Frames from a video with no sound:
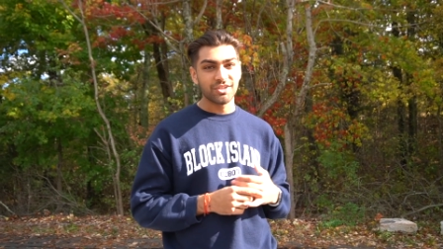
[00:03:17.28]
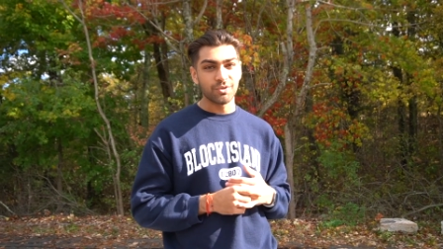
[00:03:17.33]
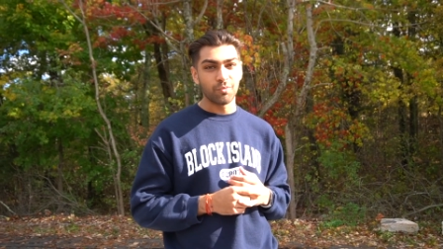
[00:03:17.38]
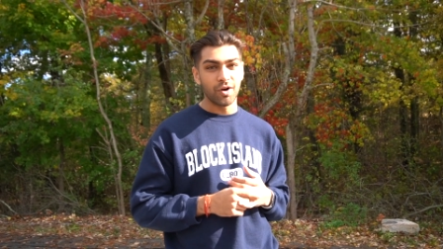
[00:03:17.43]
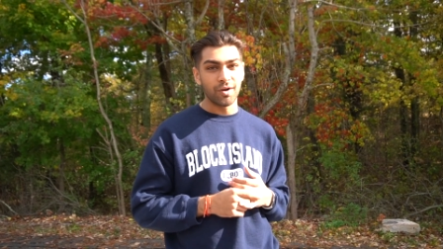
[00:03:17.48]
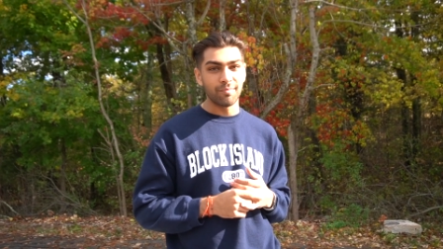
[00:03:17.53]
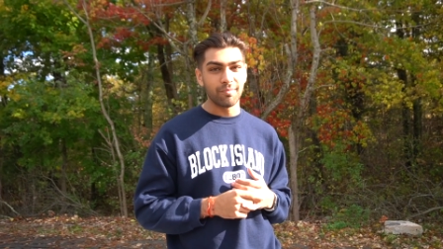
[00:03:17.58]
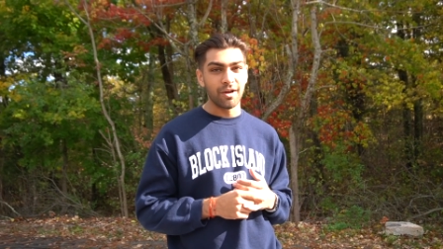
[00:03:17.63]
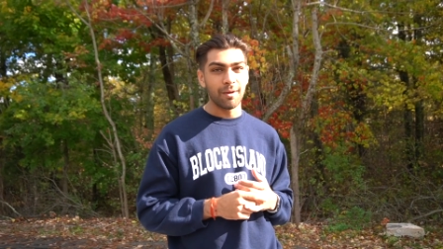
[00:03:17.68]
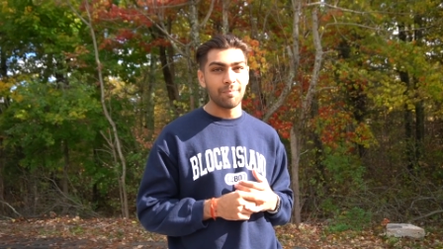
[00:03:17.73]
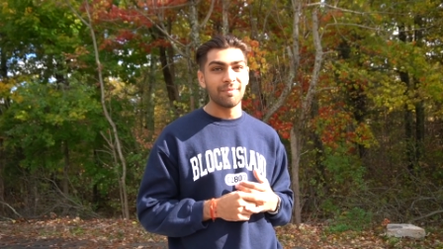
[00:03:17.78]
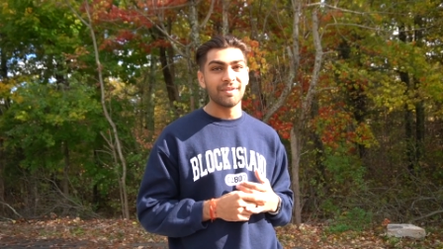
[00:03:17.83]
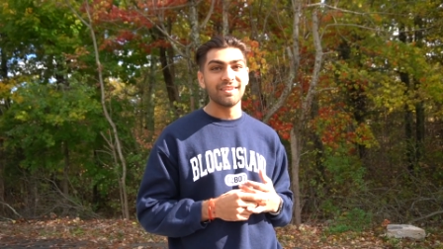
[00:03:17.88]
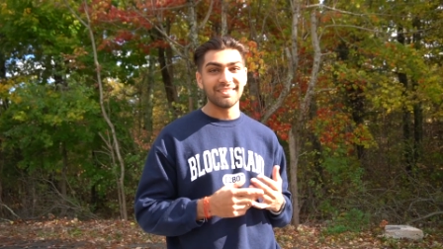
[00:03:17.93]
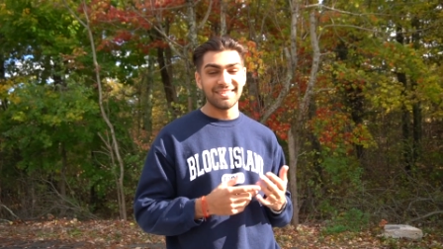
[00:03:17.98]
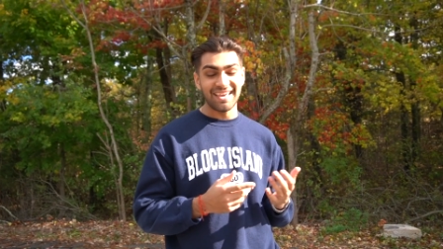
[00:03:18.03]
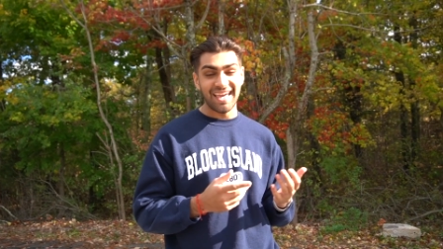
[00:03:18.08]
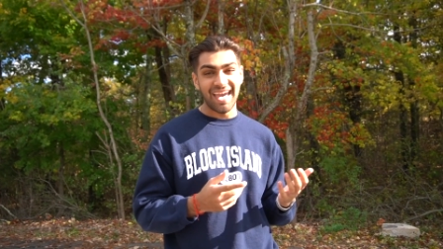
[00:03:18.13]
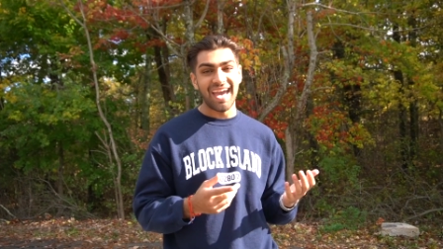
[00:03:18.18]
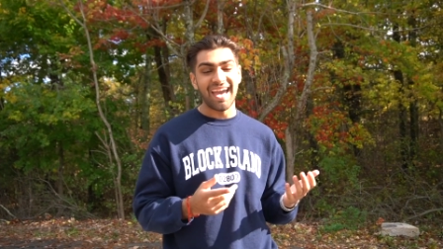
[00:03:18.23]
to warm oh, really? up.
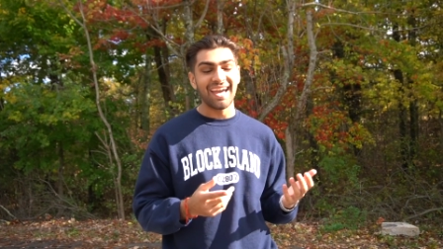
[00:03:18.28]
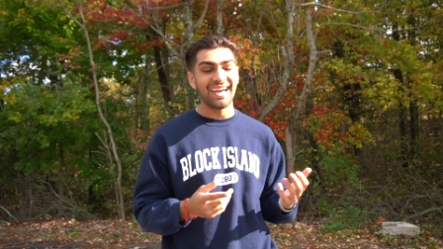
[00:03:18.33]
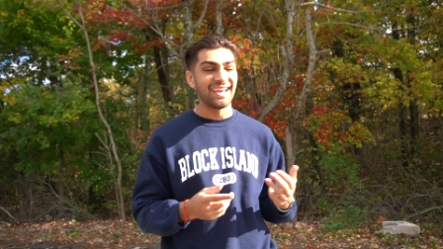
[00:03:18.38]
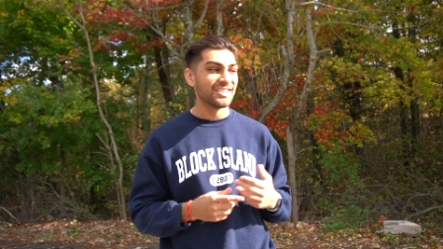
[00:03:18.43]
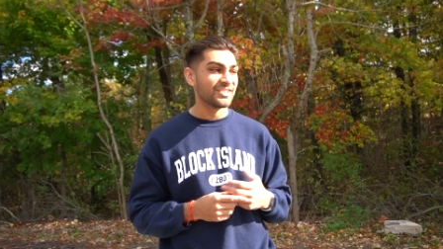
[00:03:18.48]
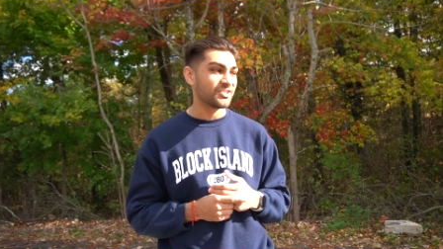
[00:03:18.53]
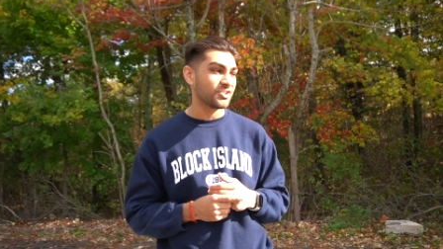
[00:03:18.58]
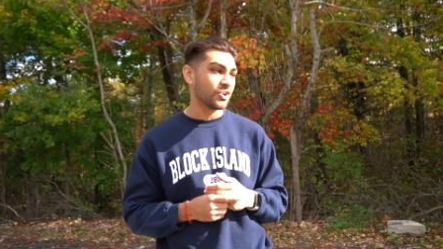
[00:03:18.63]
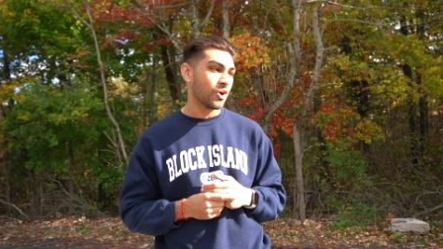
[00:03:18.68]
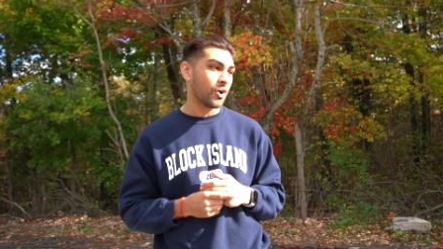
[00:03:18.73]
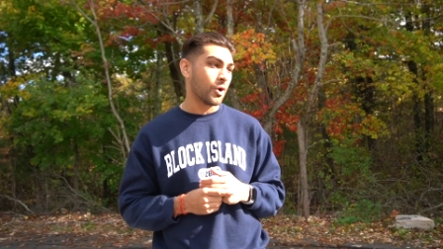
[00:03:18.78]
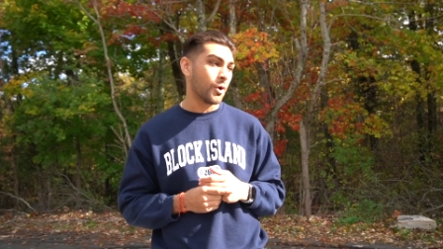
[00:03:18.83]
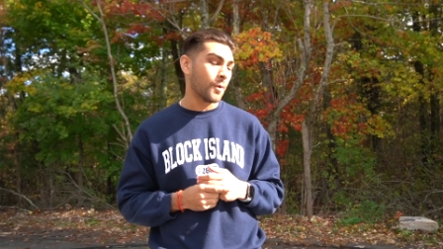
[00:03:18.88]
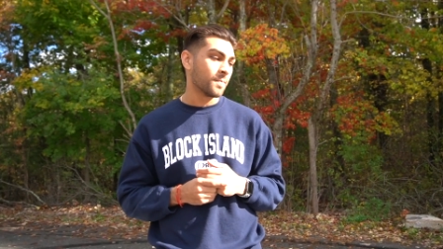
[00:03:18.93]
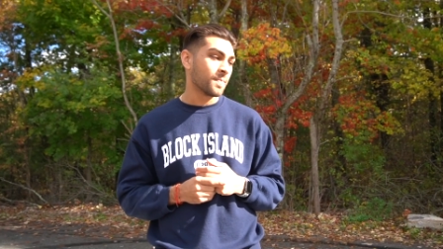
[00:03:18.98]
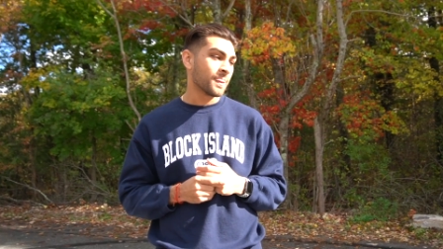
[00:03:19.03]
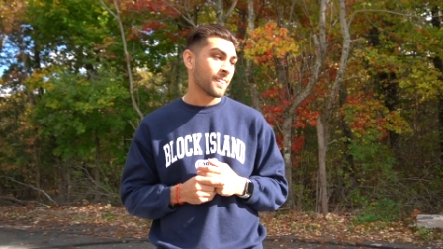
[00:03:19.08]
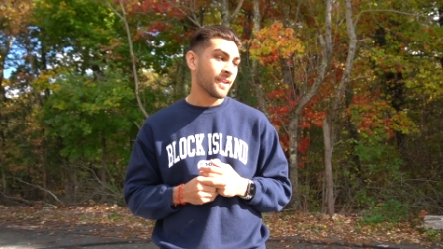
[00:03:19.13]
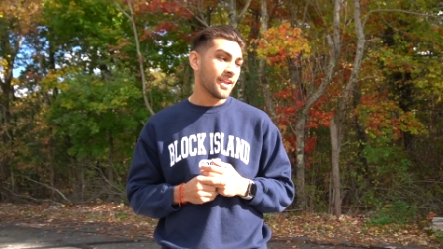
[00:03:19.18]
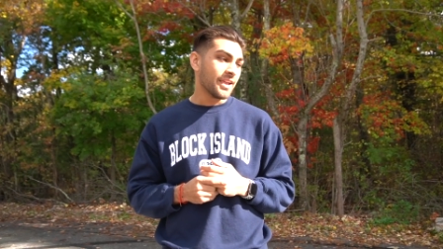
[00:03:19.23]
Yeah, I know and that.
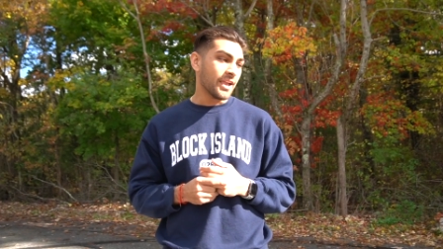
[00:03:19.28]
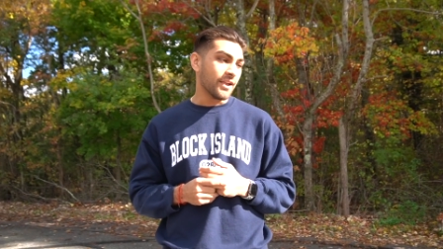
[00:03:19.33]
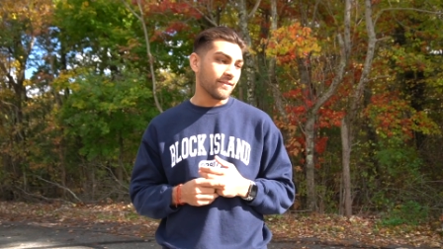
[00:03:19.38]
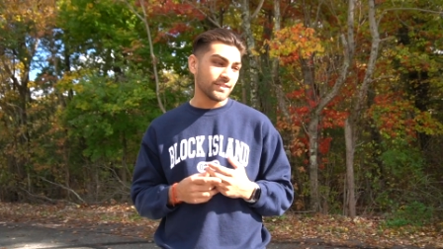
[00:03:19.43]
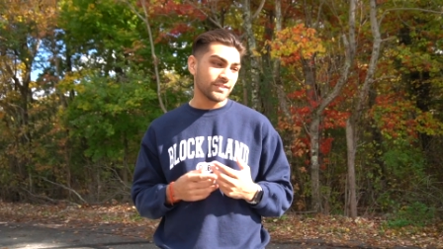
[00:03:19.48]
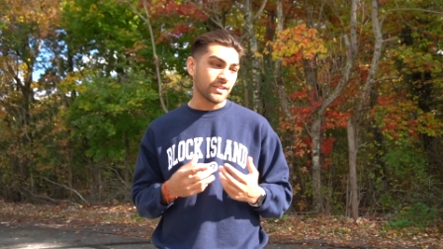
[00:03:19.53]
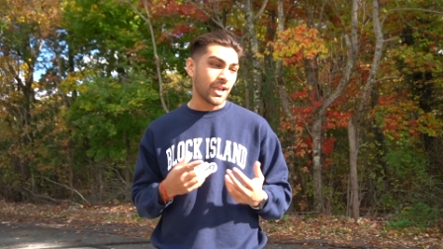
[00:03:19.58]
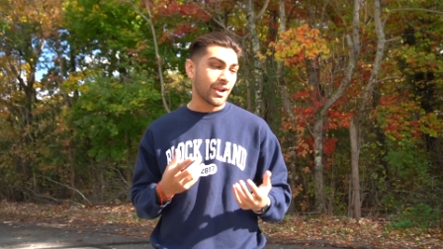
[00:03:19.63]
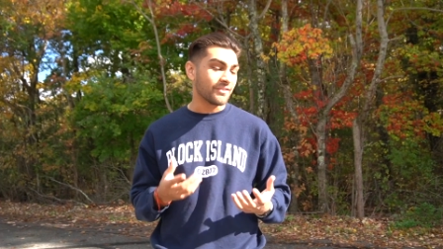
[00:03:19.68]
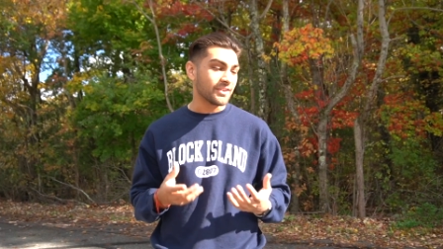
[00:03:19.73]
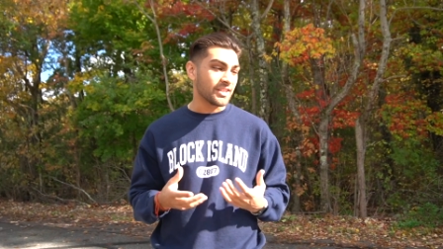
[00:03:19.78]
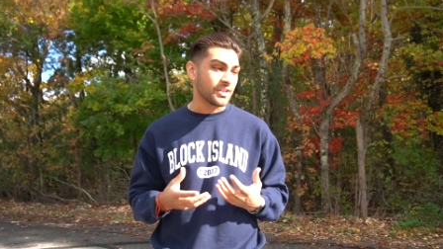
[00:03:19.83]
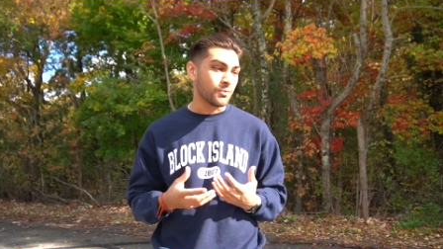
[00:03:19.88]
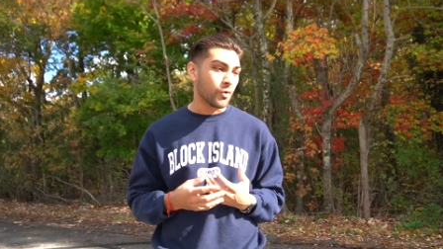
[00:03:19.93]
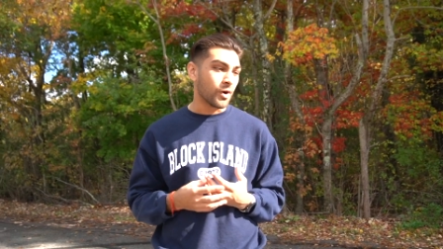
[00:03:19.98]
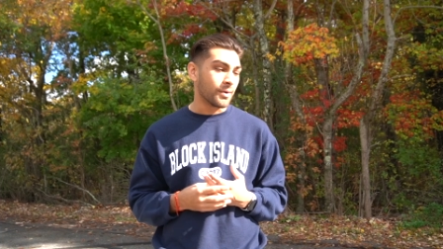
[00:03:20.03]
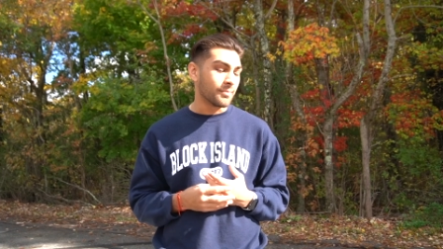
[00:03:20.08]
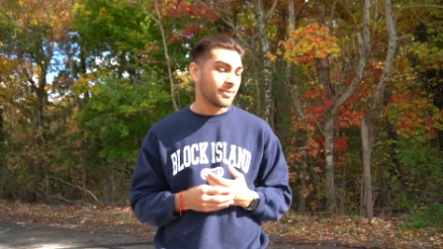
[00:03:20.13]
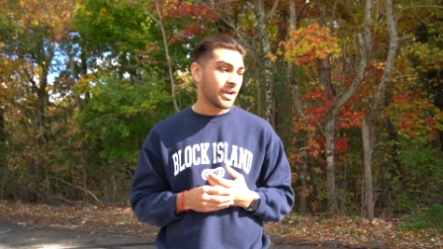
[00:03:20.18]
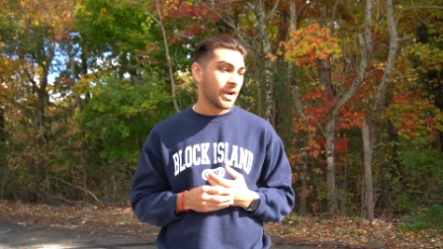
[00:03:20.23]
So if it's not really
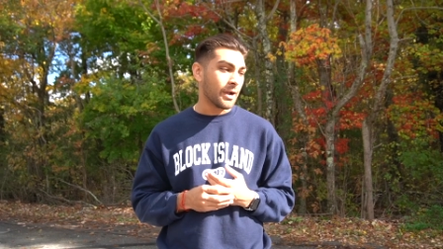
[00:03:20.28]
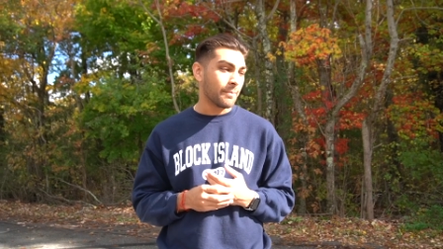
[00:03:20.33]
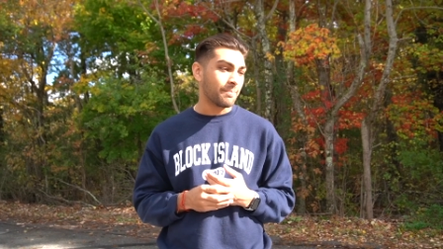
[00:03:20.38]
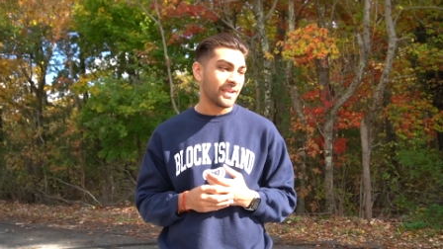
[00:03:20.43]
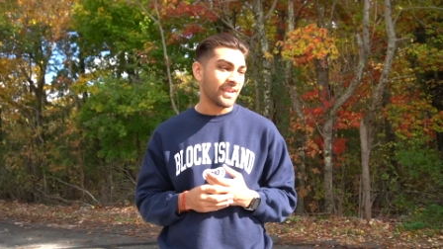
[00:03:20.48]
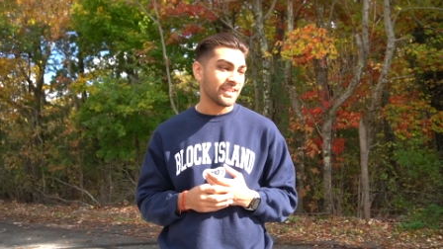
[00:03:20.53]
warmed up,